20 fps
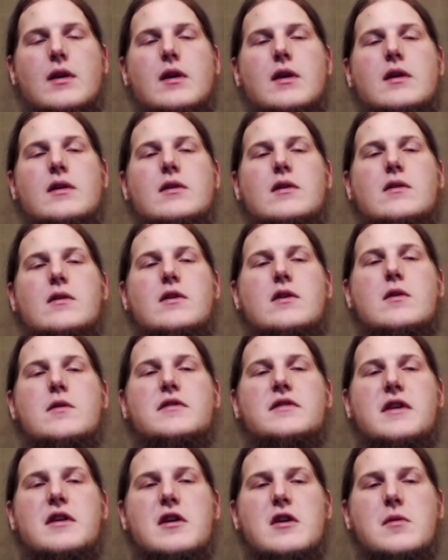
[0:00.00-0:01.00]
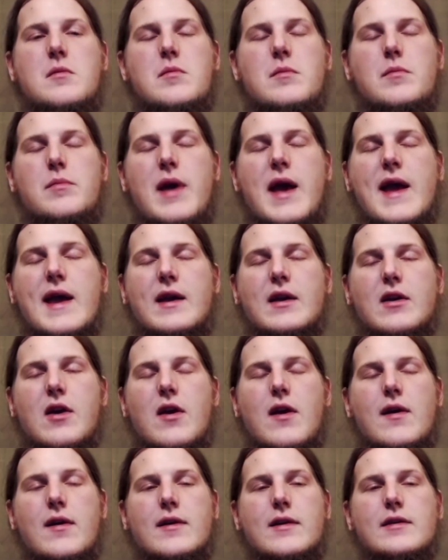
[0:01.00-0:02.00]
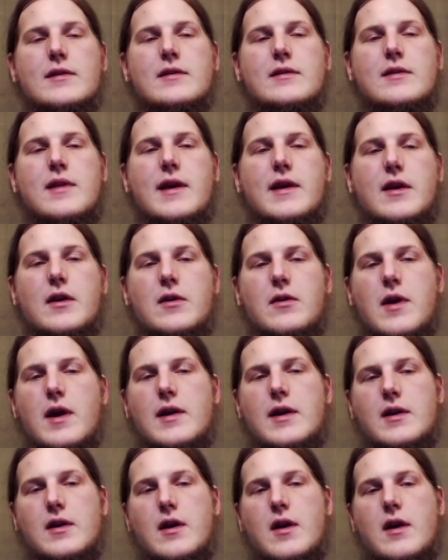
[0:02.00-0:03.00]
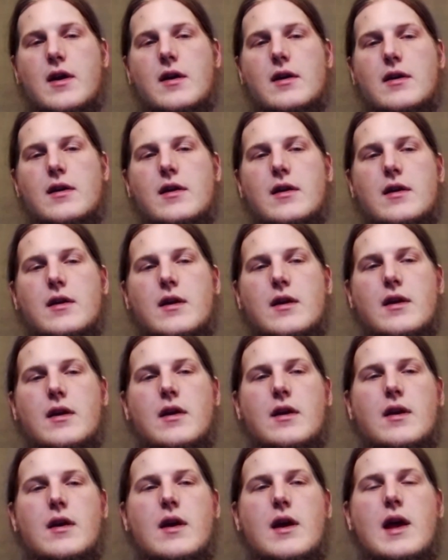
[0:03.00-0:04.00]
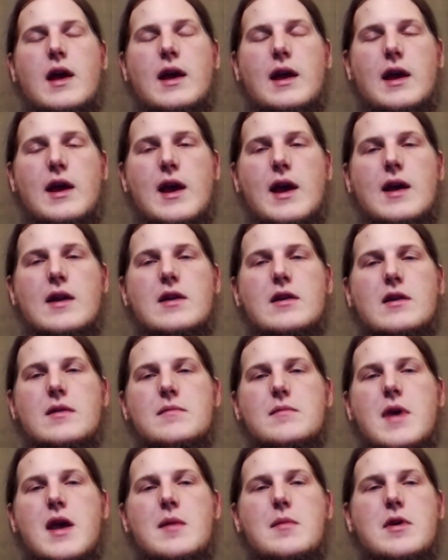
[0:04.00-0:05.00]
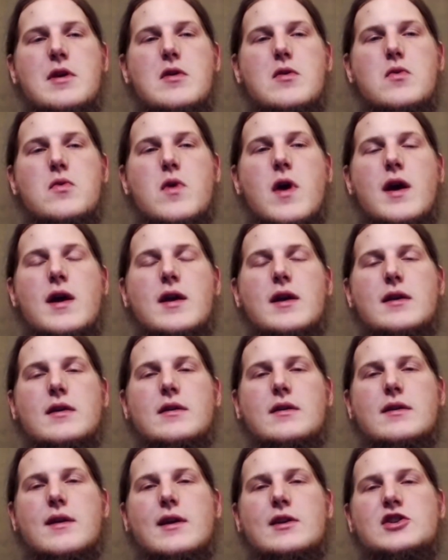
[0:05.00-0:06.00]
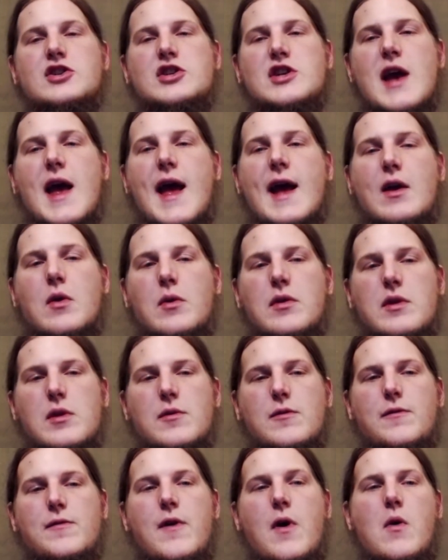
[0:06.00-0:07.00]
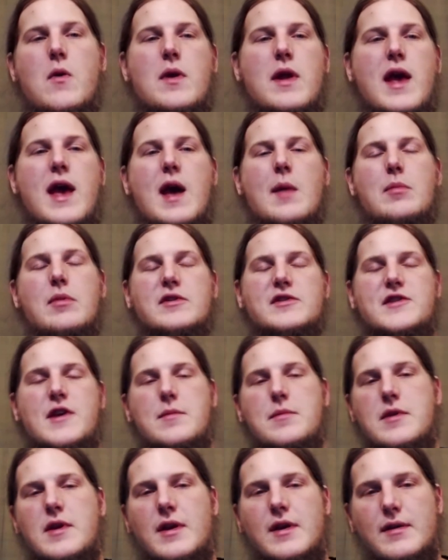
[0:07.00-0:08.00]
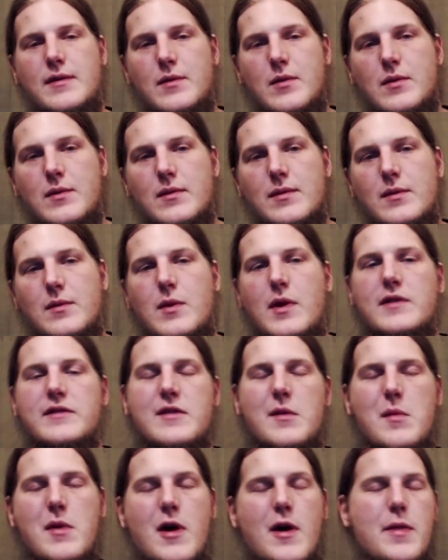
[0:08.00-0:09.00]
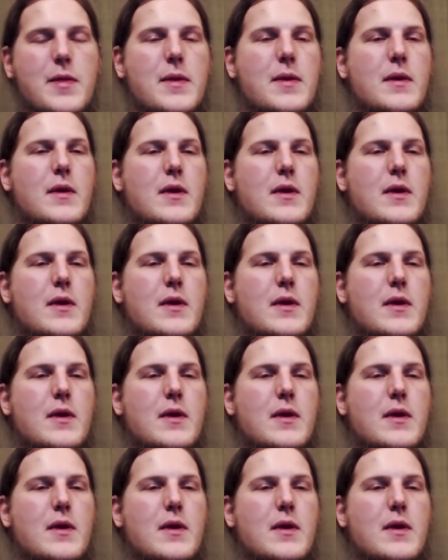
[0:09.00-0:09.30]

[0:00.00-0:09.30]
you're using your bank card like a credit card, and maybe you write a check with your phone app or something once a month.